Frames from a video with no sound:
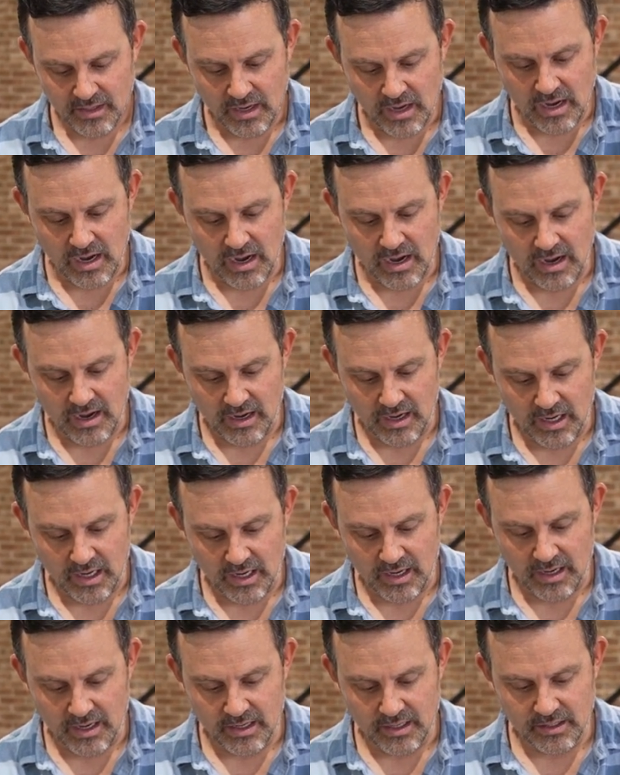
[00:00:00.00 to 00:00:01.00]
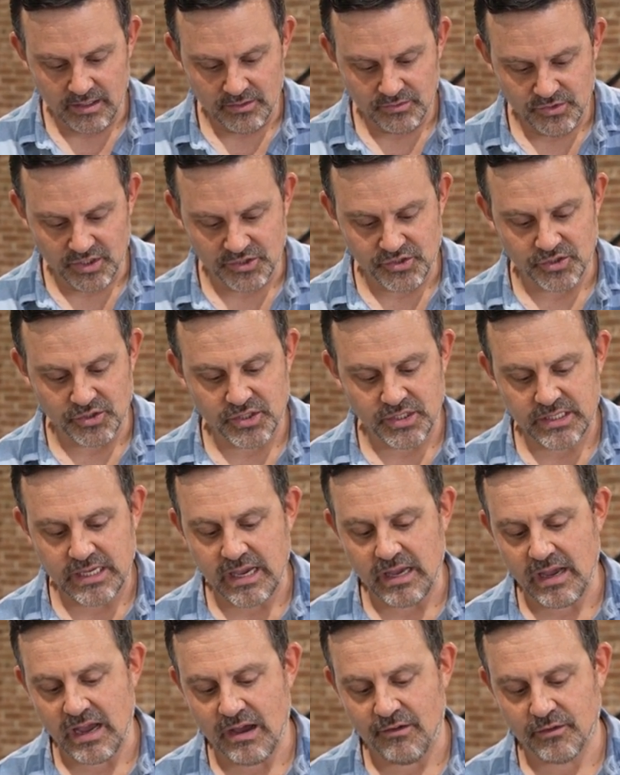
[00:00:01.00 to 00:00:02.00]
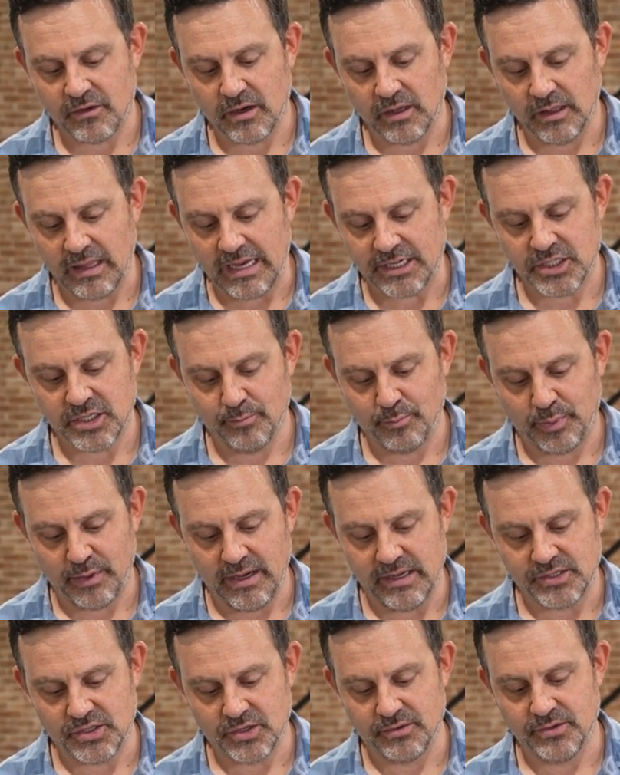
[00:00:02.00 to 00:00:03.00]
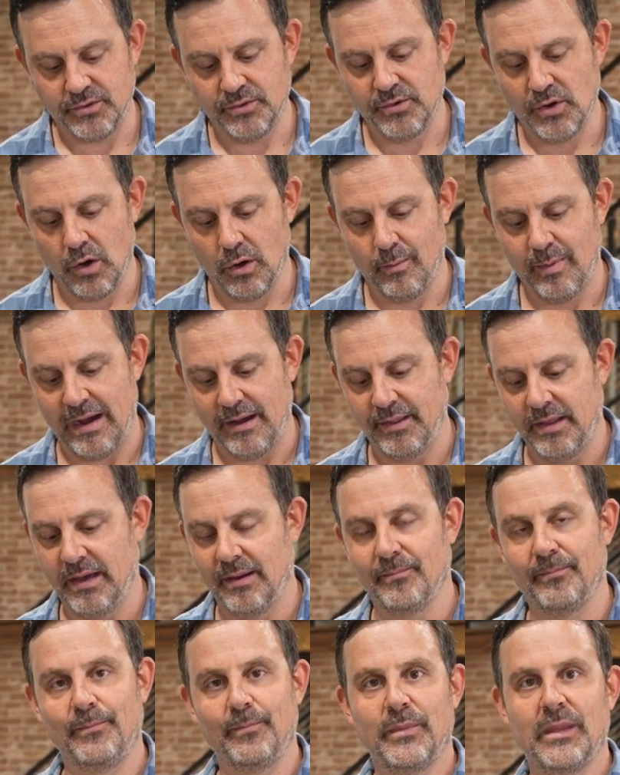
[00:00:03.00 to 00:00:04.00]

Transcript: Does your state have collection plates, or do you know about them?